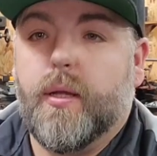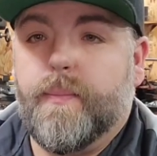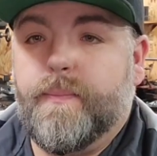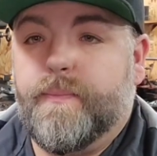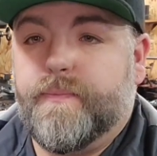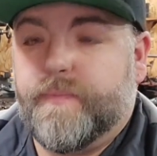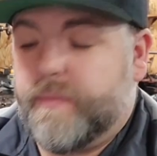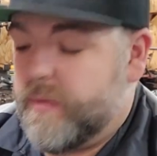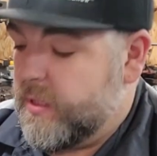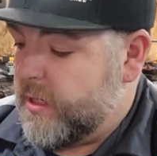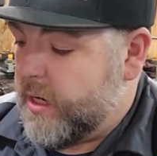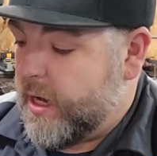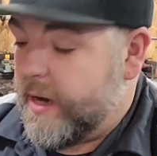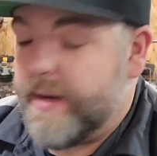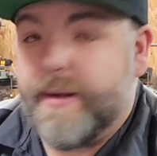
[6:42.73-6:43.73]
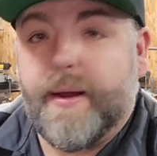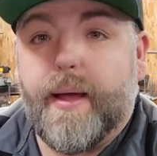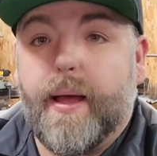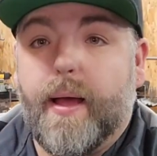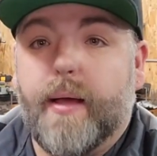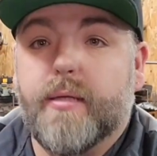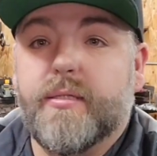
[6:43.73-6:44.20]
All right,
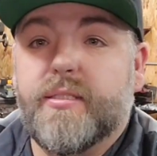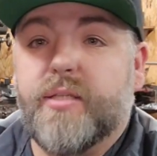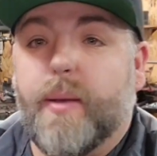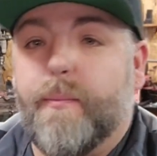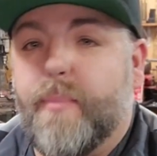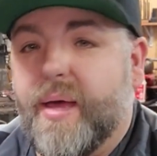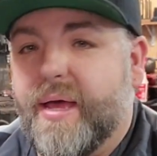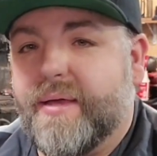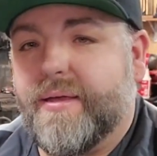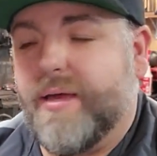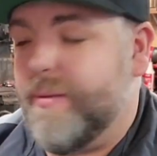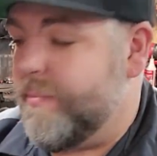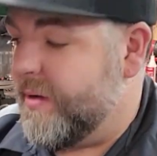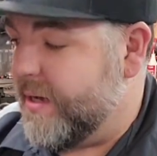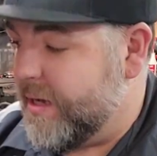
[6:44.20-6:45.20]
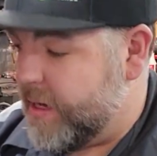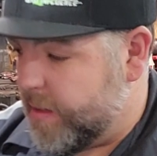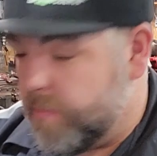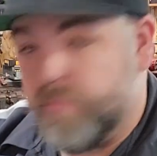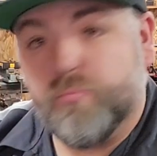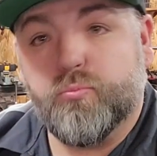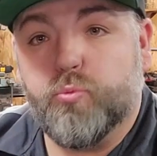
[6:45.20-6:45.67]
so I'm back at my
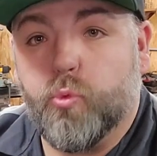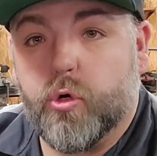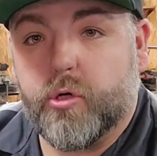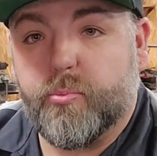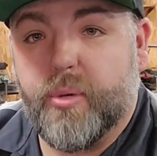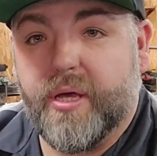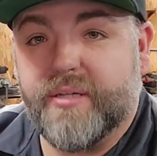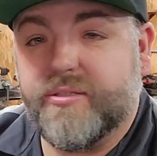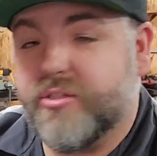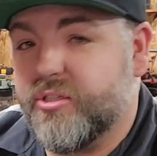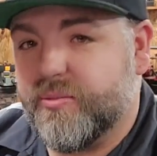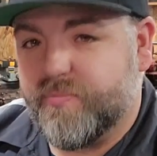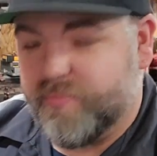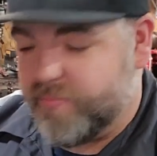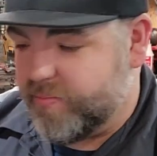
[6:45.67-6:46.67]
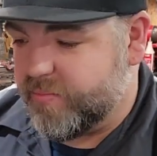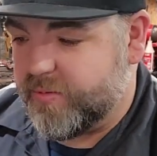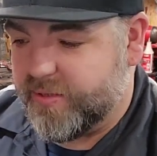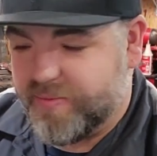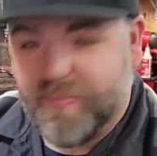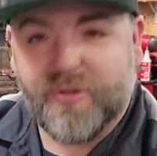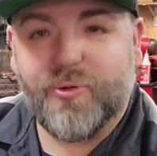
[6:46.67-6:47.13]
workbench,
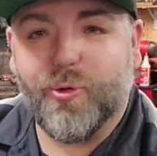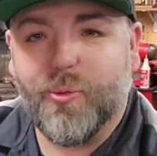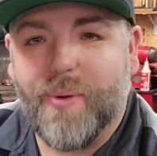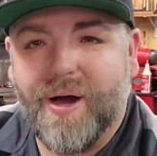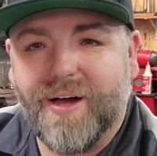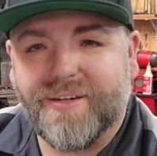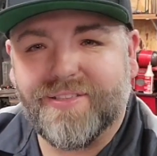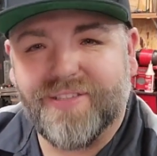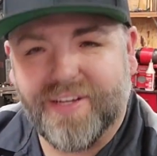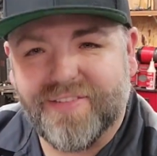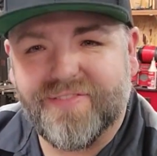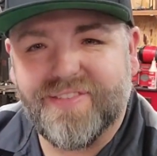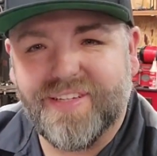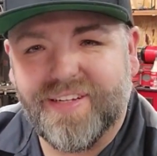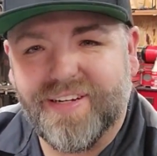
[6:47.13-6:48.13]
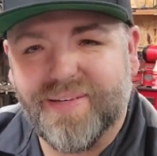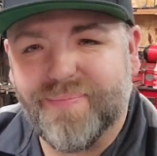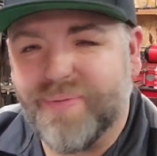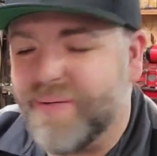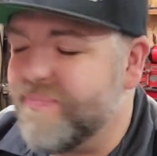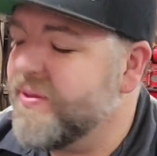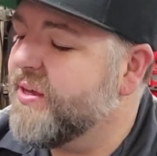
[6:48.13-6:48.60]
my toolbox. You guys have seen it,
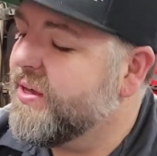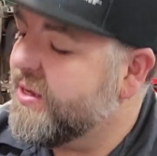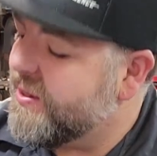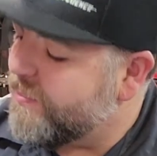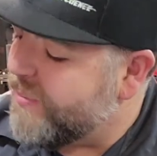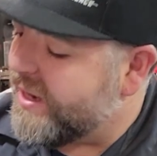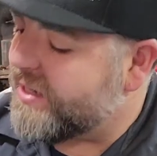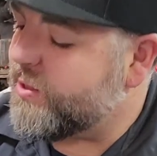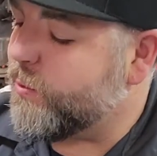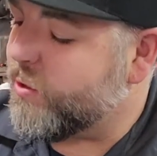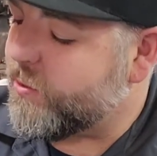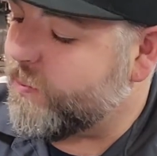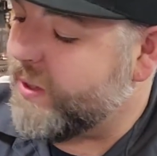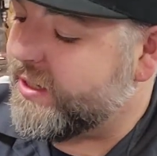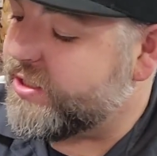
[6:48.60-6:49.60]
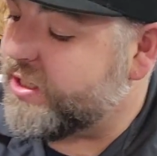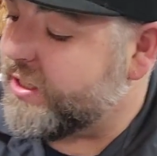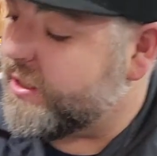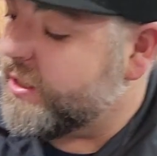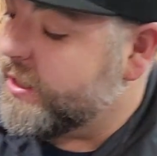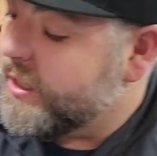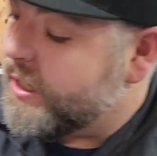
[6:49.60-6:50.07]
but back to the workbench
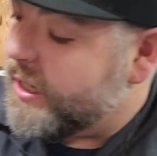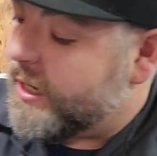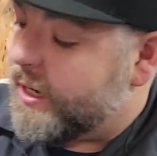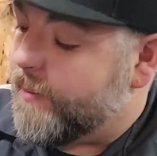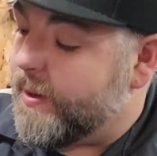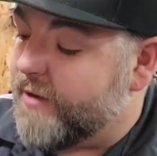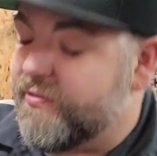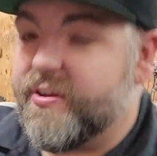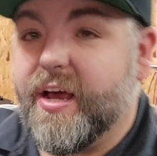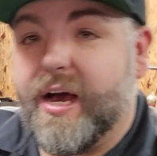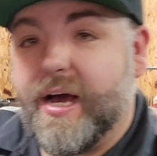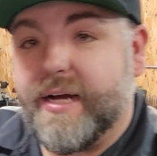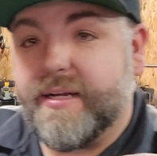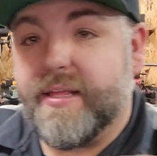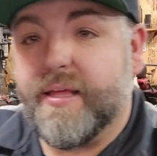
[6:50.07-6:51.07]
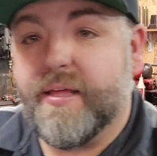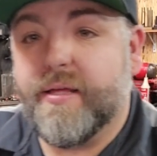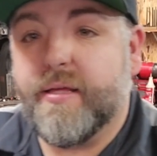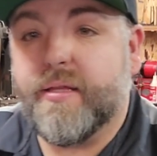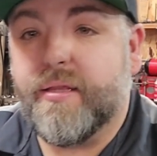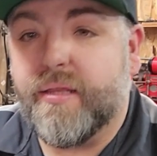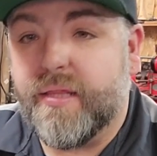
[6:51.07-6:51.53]
here. I've got
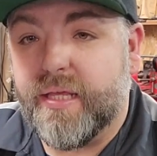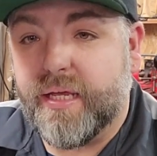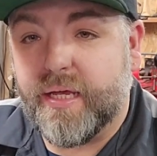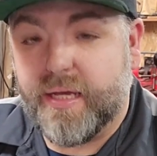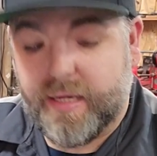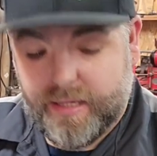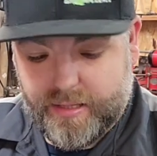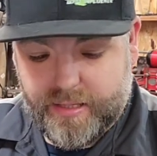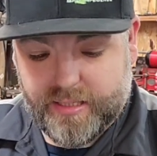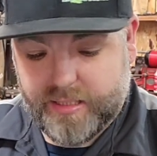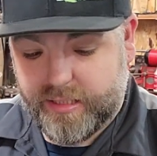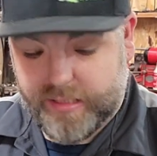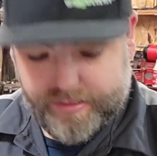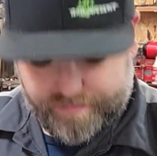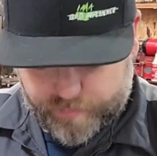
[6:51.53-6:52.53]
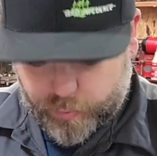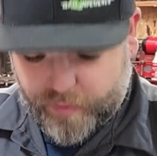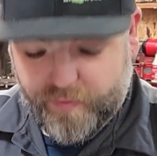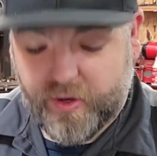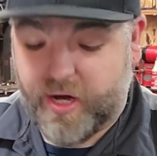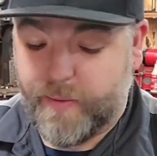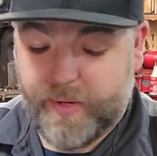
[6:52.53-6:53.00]
this is one
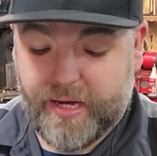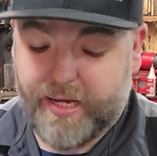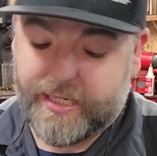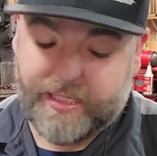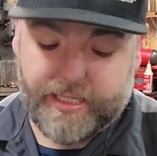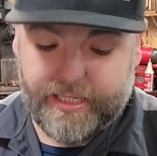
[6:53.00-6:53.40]
of our Hemi heads.